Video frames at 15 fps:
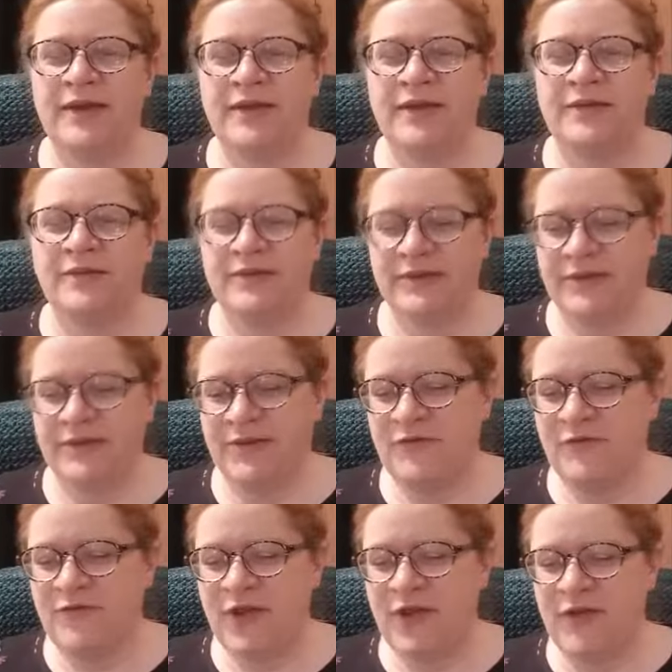and
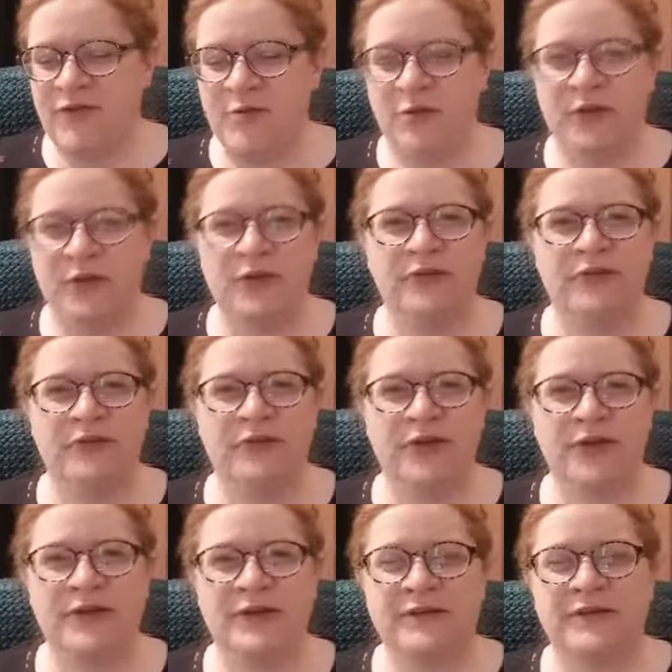favourable for
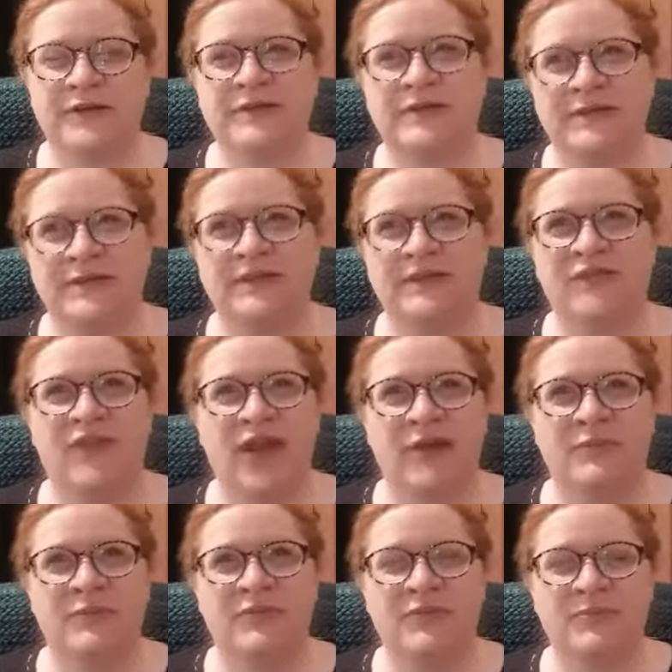
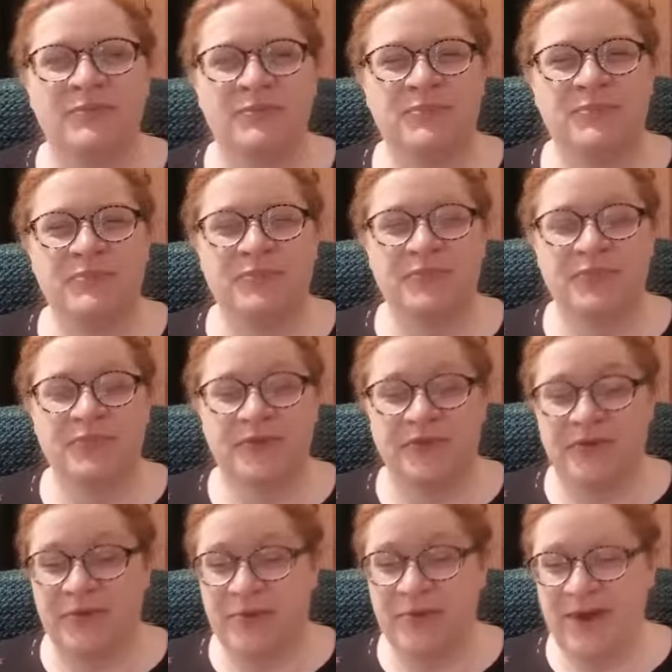flames.
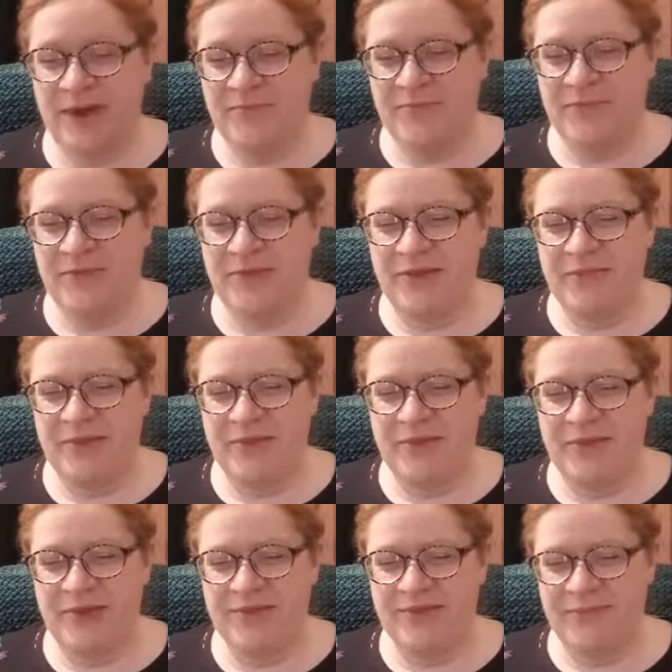So, yeah, that would be
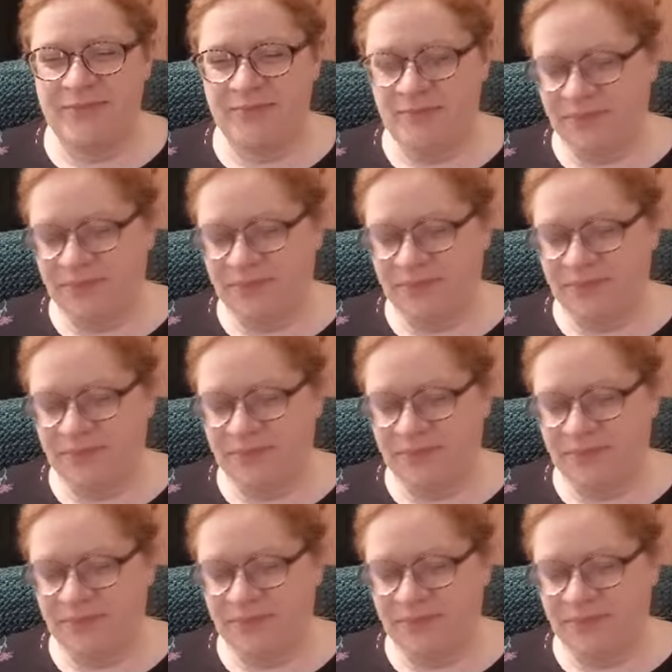amazing.